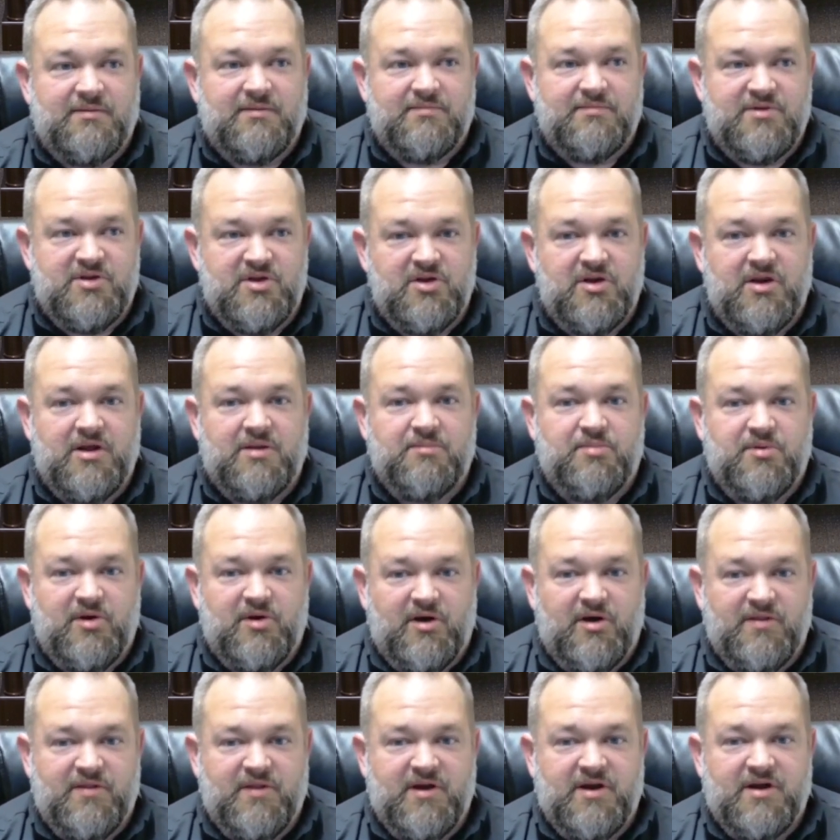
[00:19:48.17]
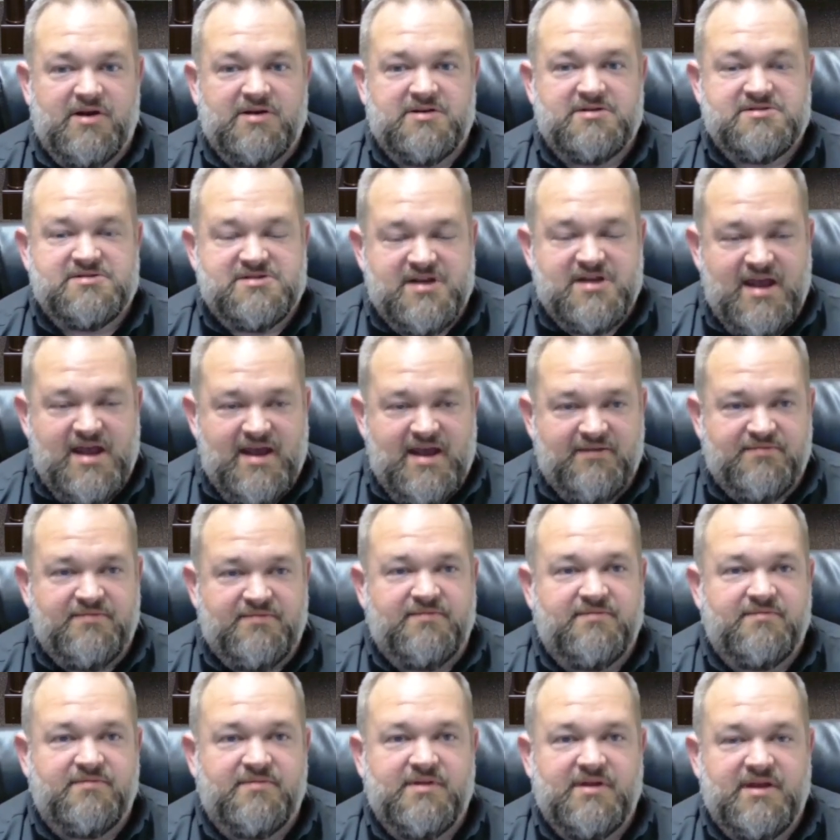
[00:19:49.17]
unit put on there to have
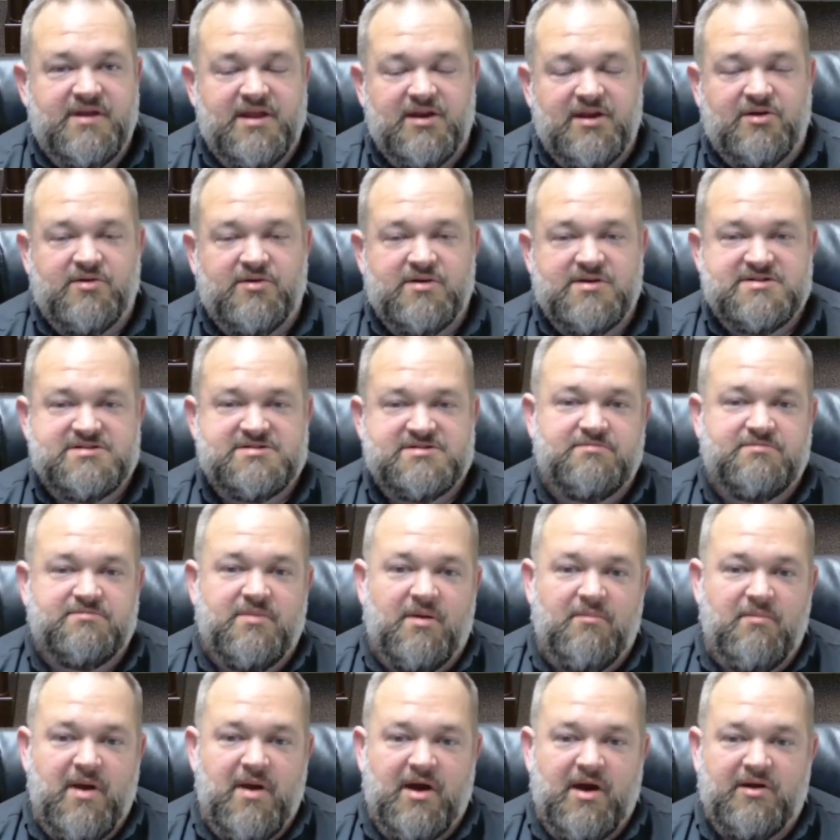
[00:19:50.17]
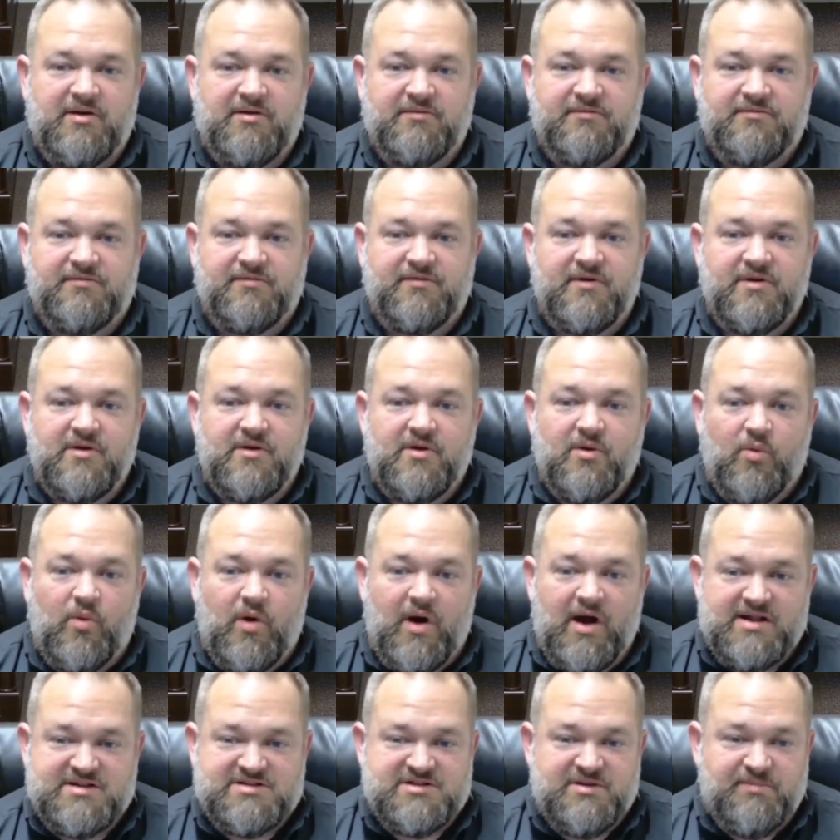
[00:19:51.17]
the increased amount of
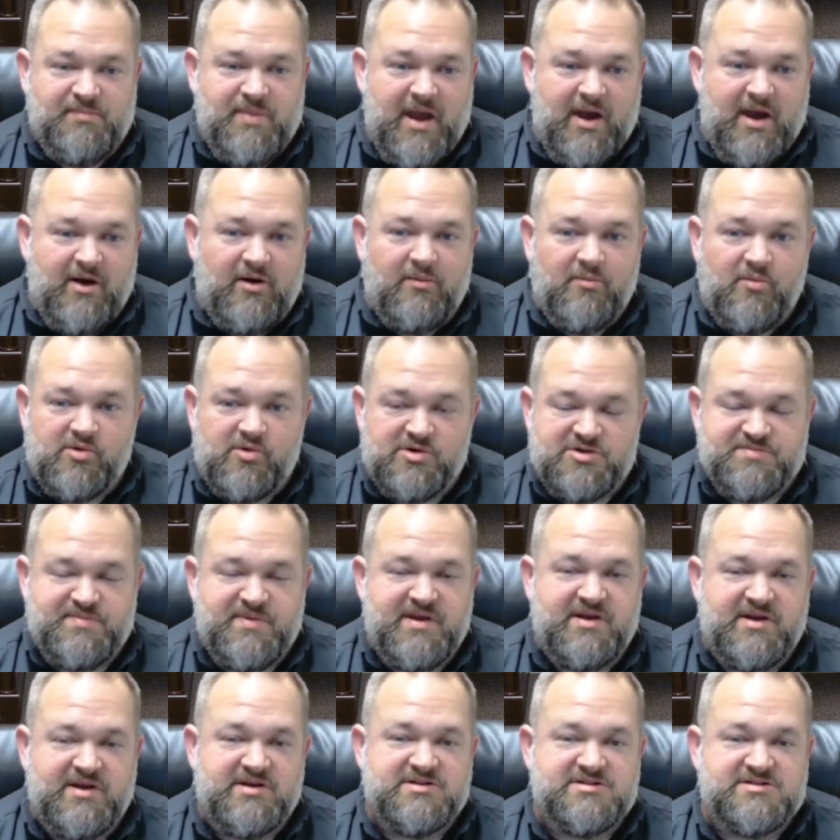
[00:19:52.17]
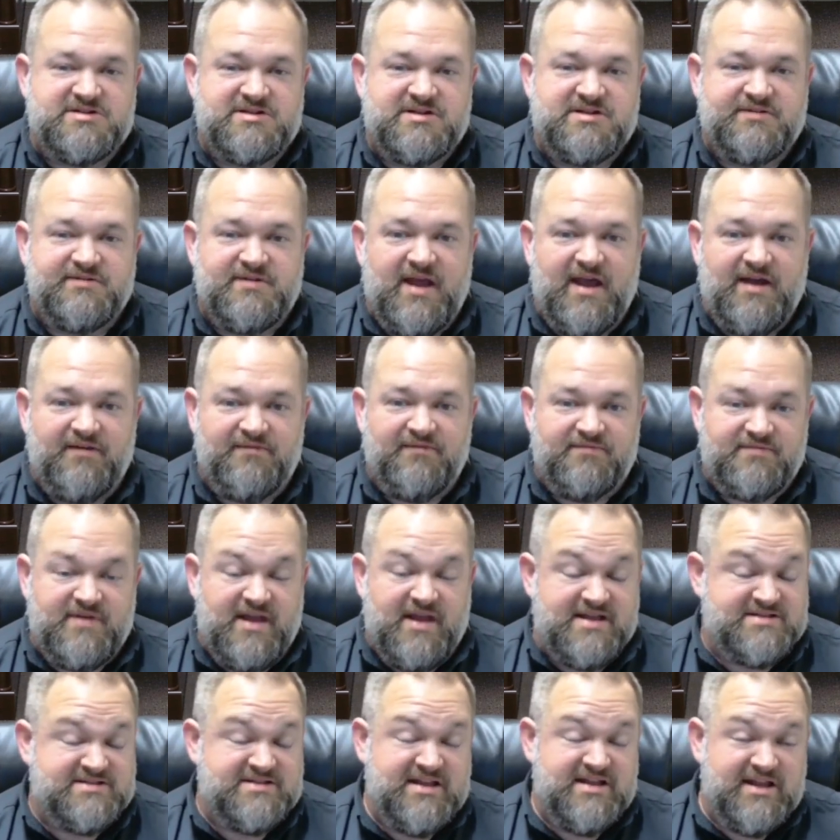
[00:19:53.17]
watts to power more speakers
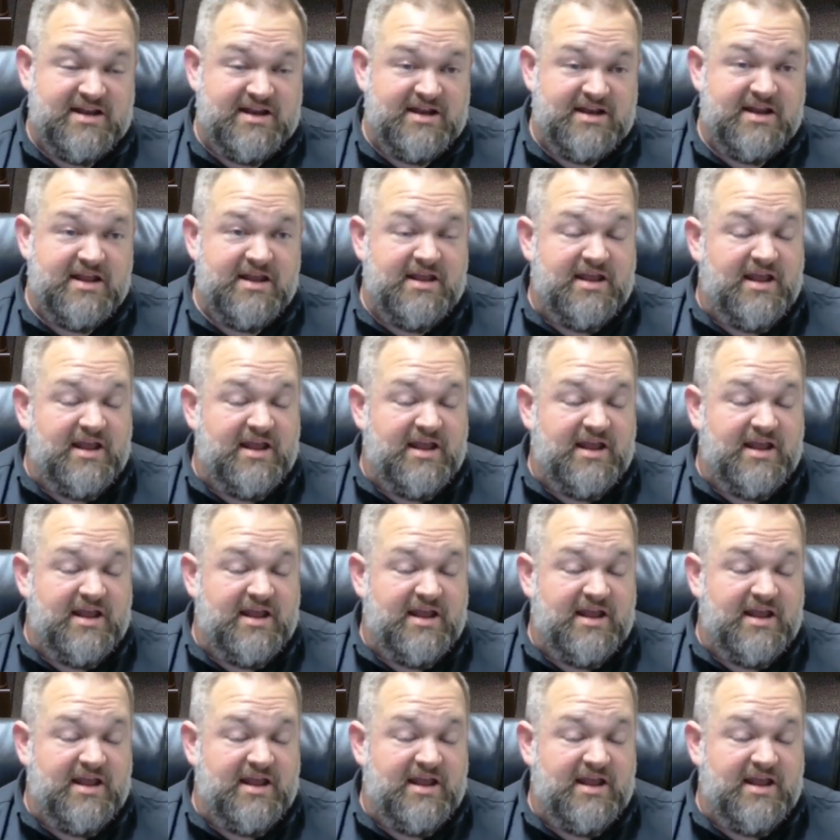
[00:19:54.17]
as needed.